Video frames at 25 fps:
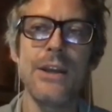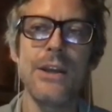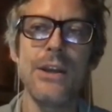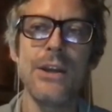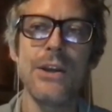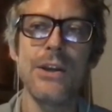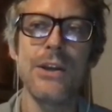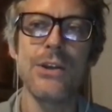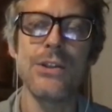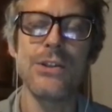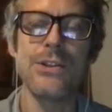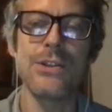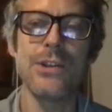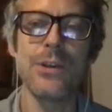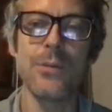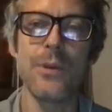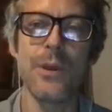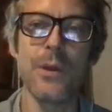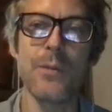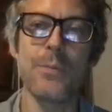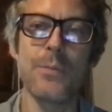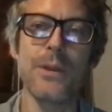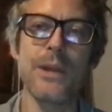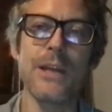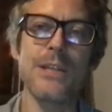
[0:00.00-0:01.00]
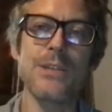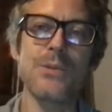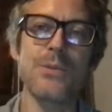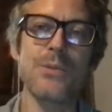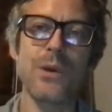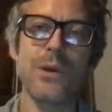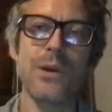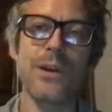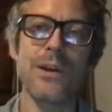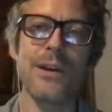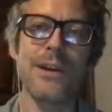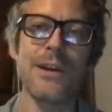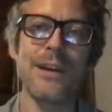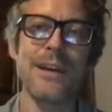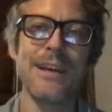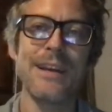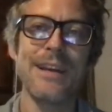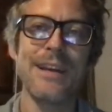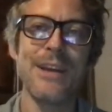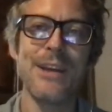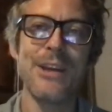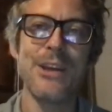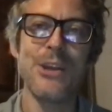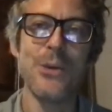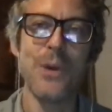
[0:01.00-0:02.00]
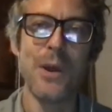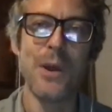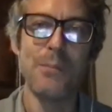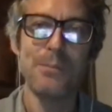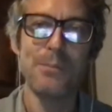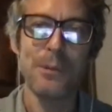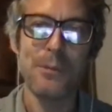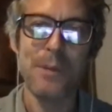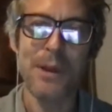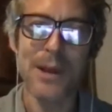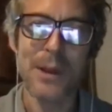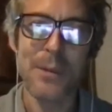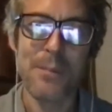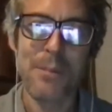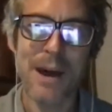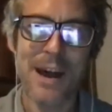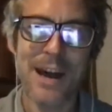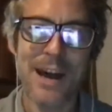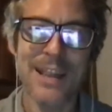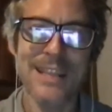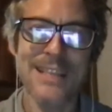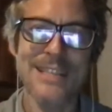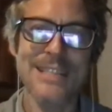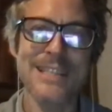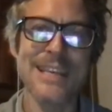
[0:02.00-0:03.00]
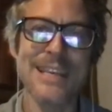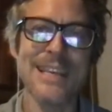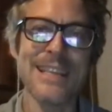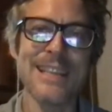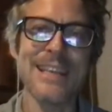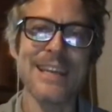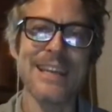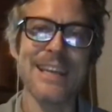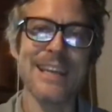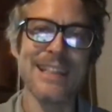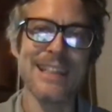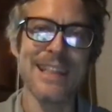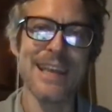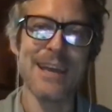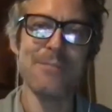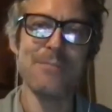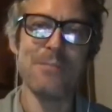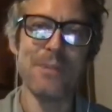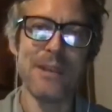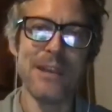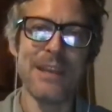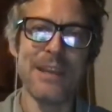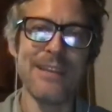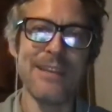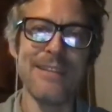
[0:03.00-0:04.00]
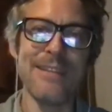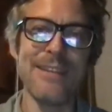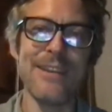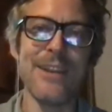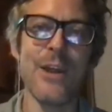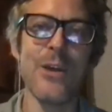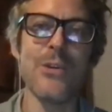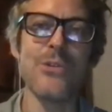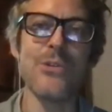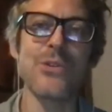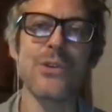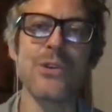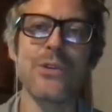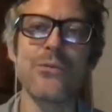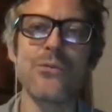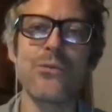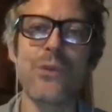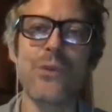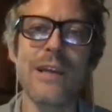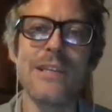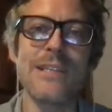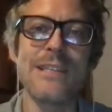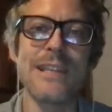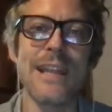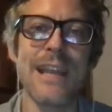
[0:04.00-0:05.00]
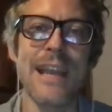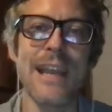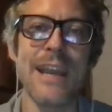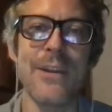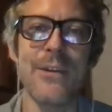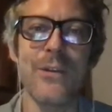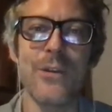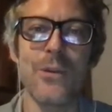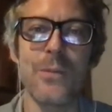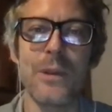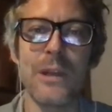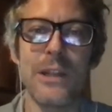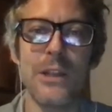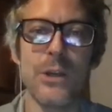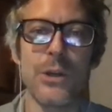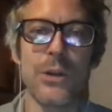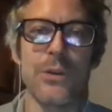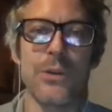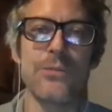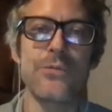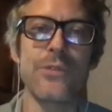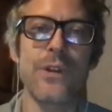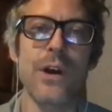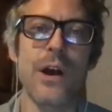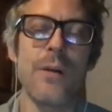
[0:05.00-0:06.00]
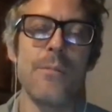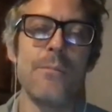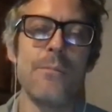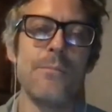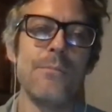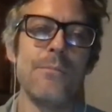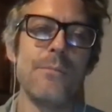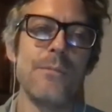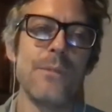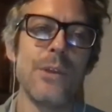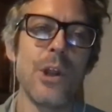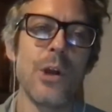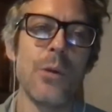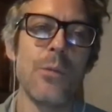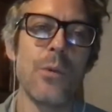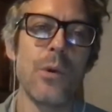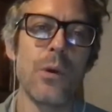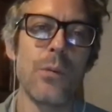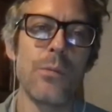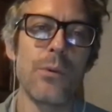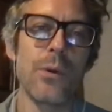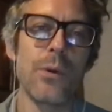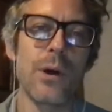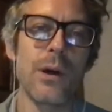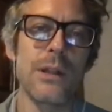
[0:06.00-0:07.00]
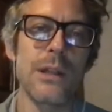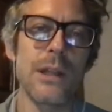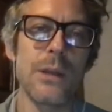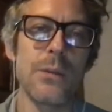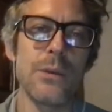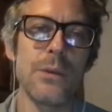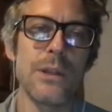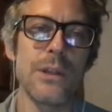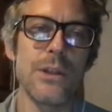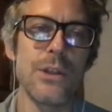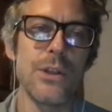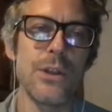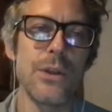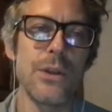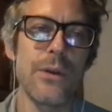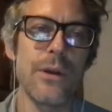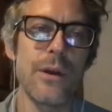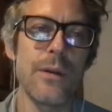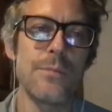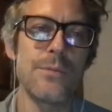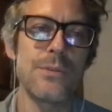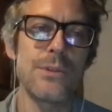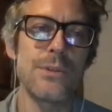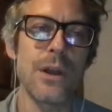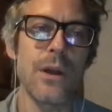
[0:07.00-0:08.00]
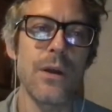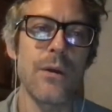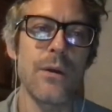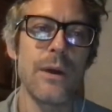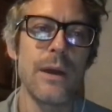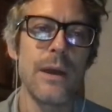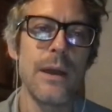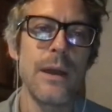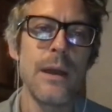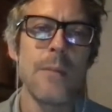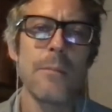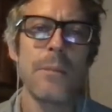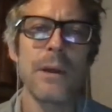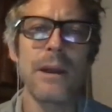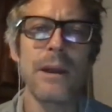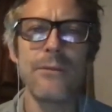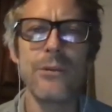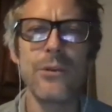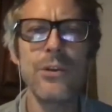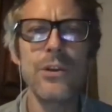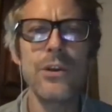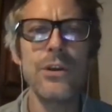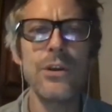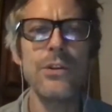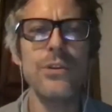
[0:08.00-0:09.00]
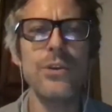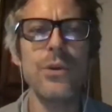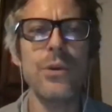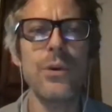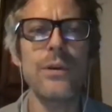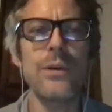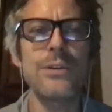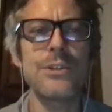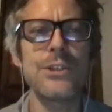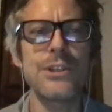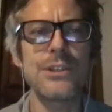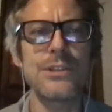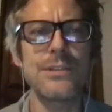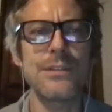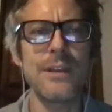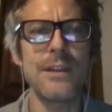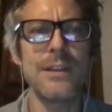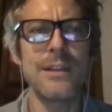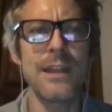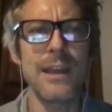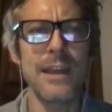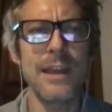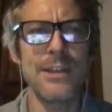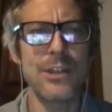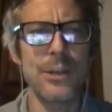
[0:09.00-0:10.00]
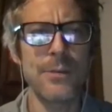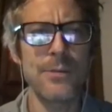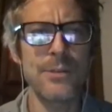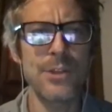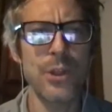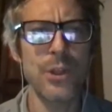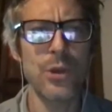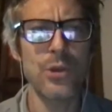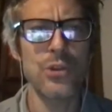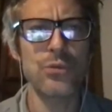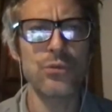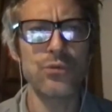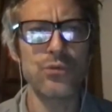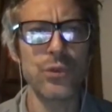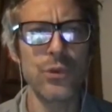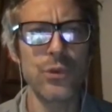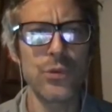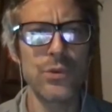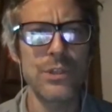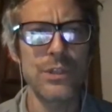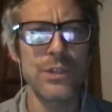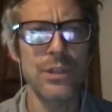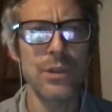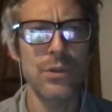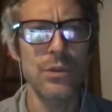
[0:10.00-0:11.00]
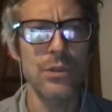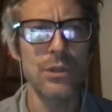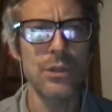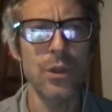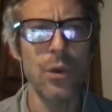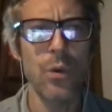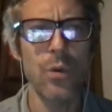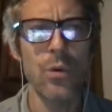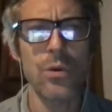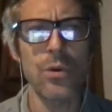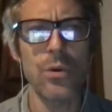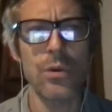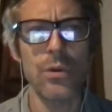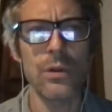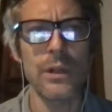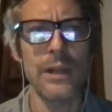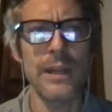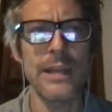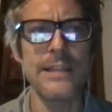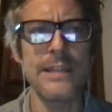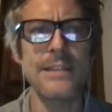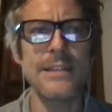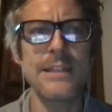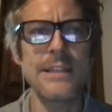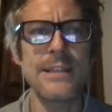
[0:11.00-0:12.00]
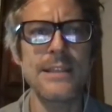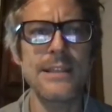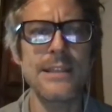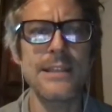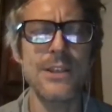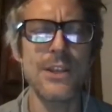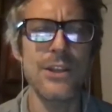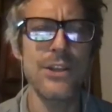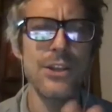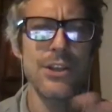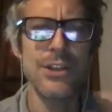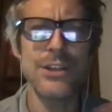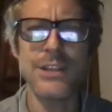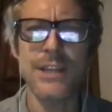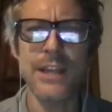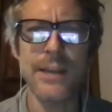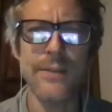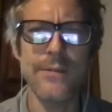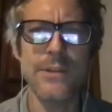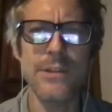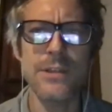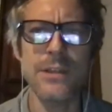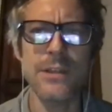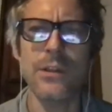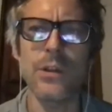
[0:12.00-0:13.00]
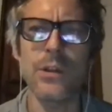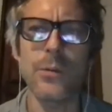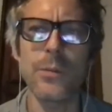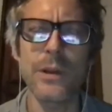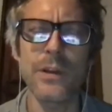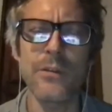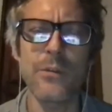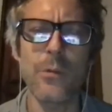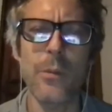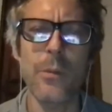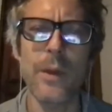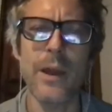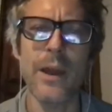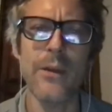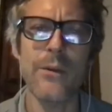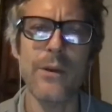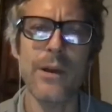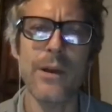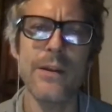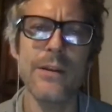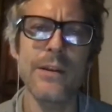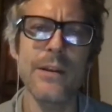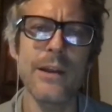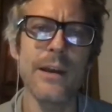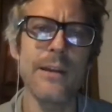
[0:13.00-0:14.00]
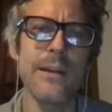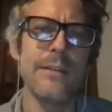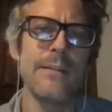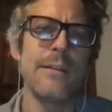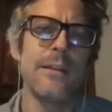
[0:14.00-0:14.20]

could still be a place where you implement a policy that can then be, sort of resonate or be learned from, more broadly within Europe. So, but if you could, Joern, just in terms of those roots, those local instances, could you just give us a little bit of a background on